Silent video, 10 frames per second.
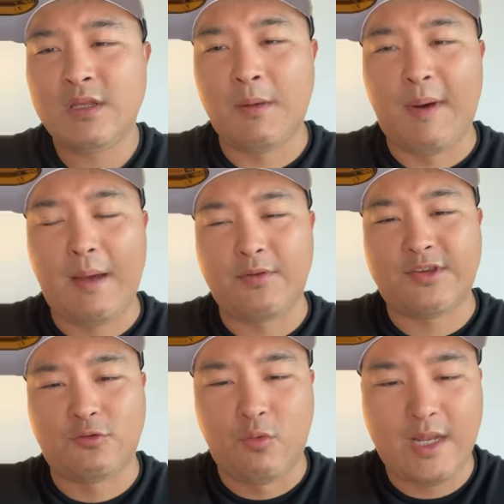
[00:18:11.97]
The Bible
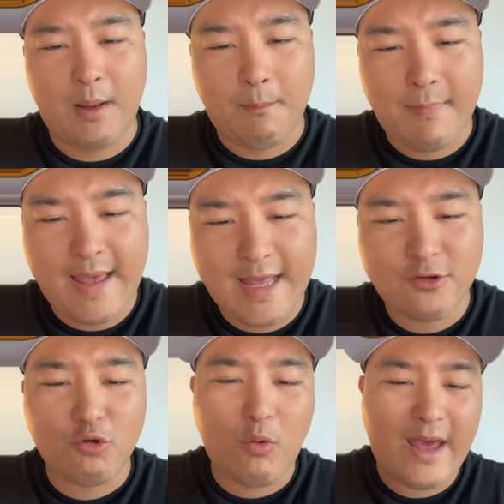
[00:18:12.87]
says, when a
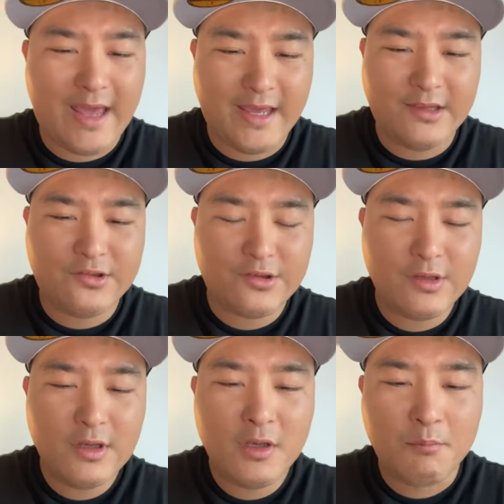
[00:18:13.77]
man's ways
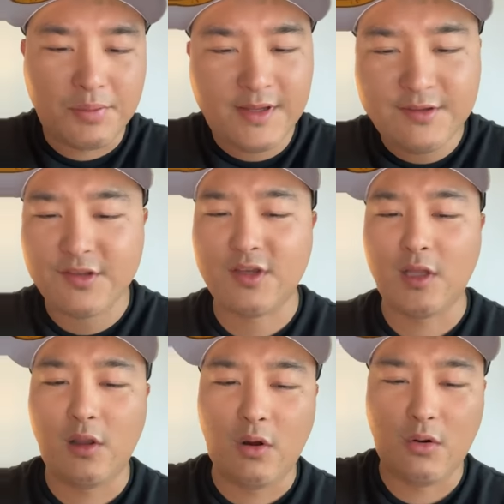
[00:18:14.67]
pleases
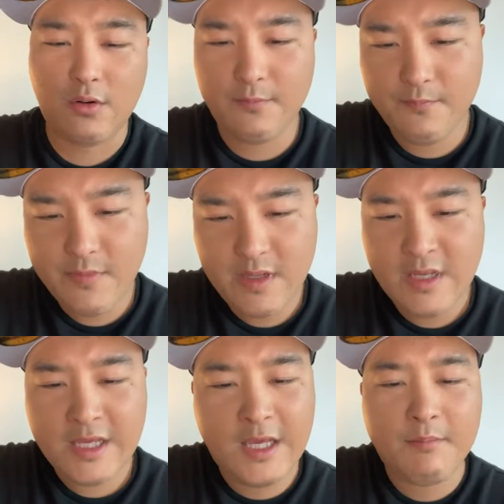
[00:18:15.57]
the Lord,
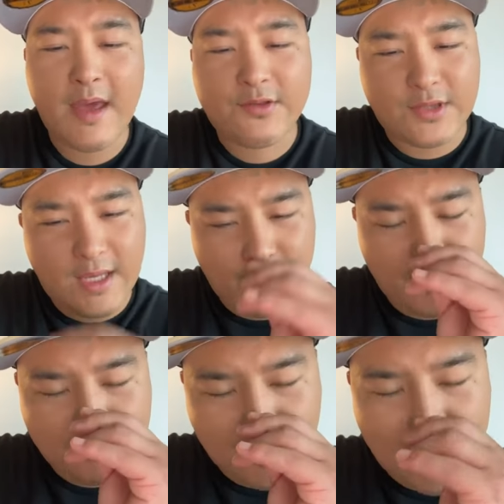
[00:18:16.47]
he makes
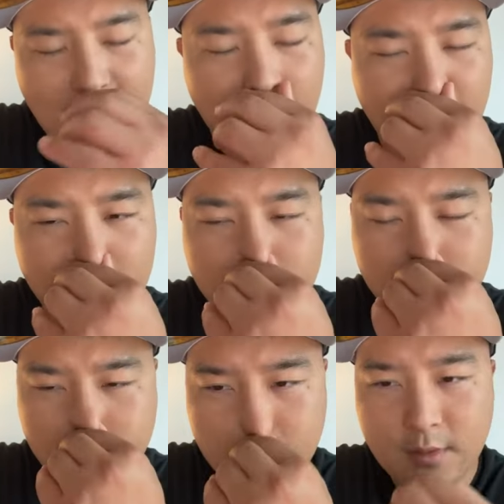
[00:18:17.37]
even his enemies
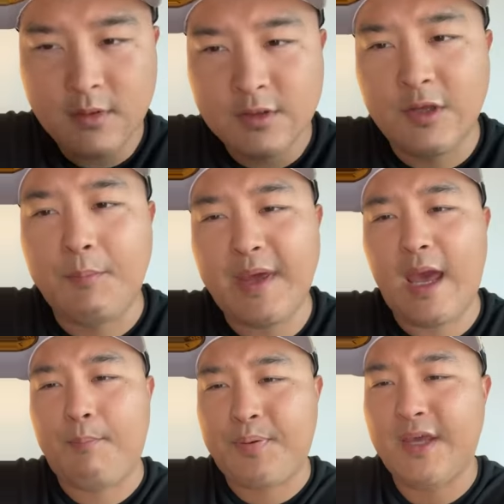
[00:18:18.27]
to
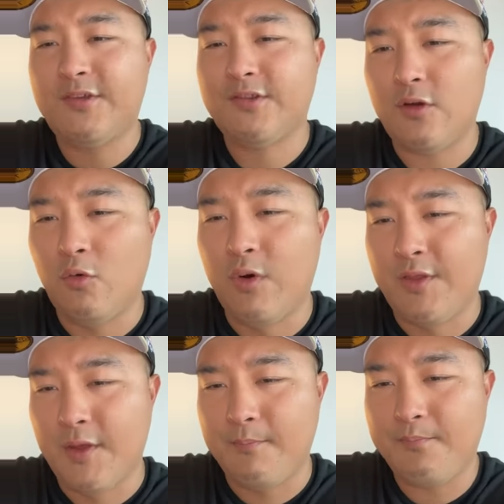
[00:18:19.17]
be at peace
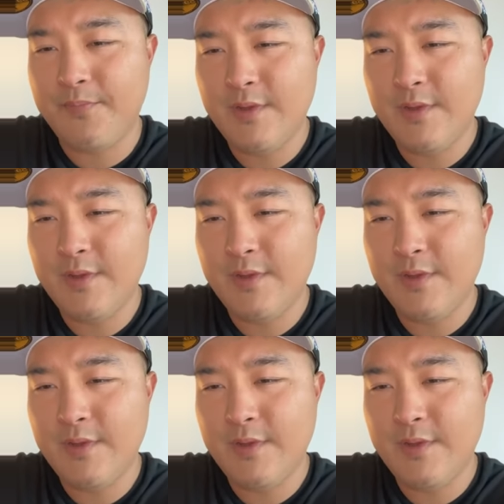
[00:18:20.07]
with him.